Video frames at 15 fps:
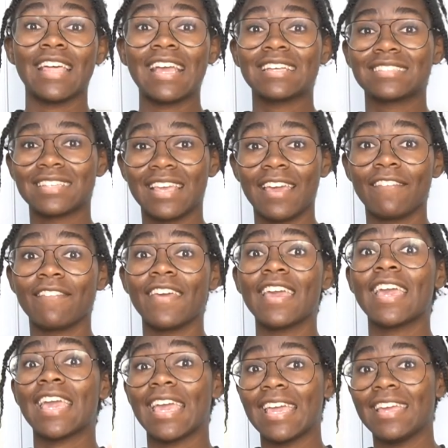
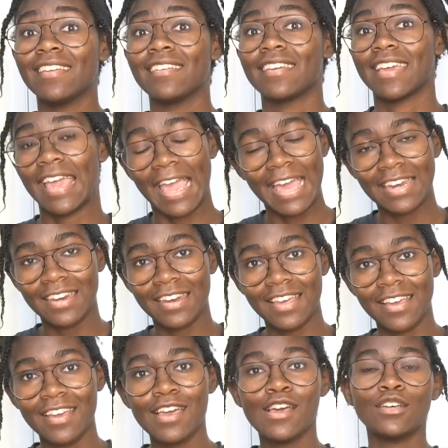Thanksgiving in
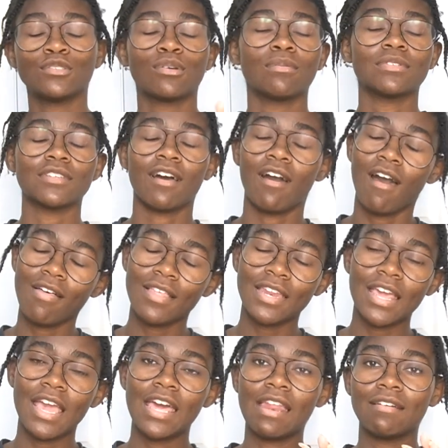Canada. So it was a
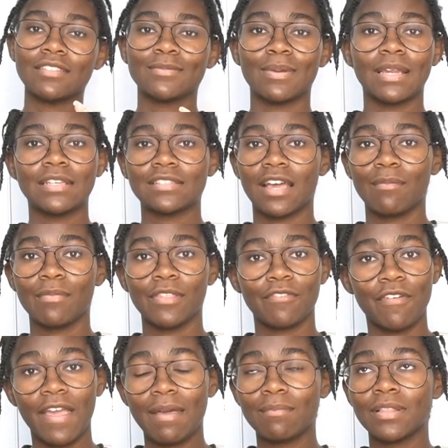holiday and I was spending time with
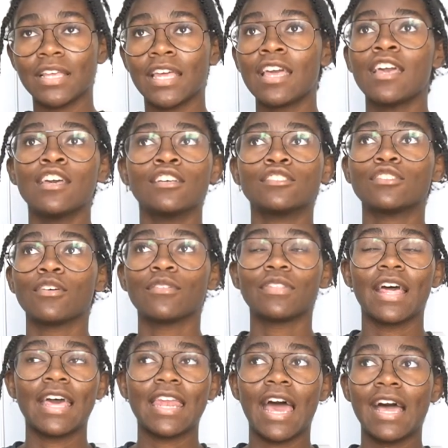family. So
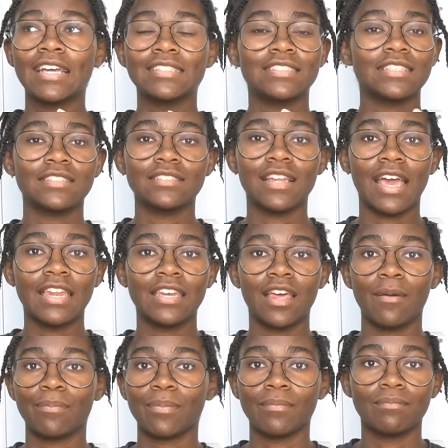then I didn't end
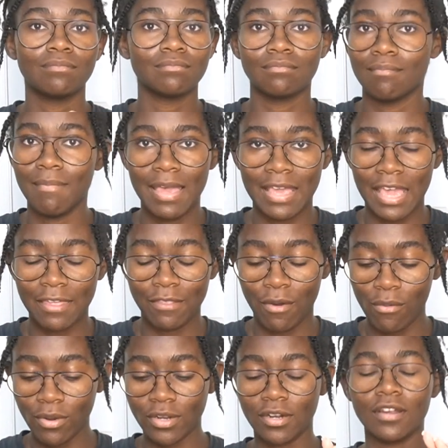up making the
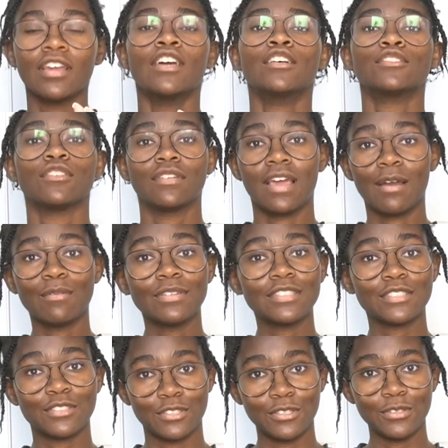order. So now
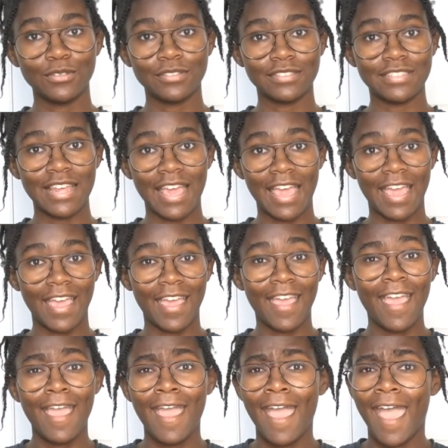it's Tuesday
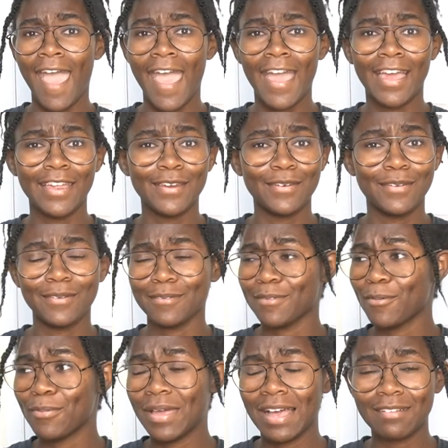and
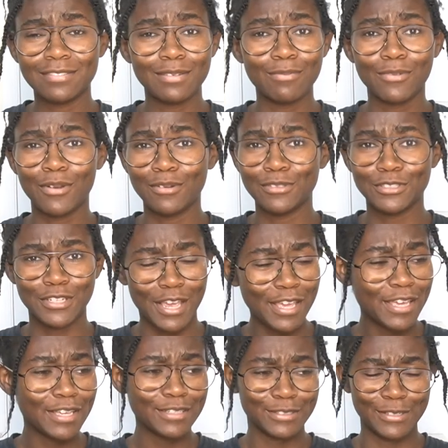we have some
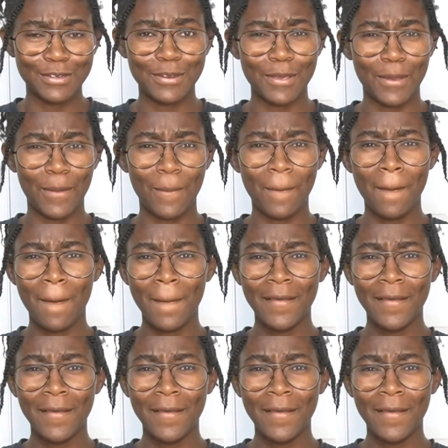crocheting to do.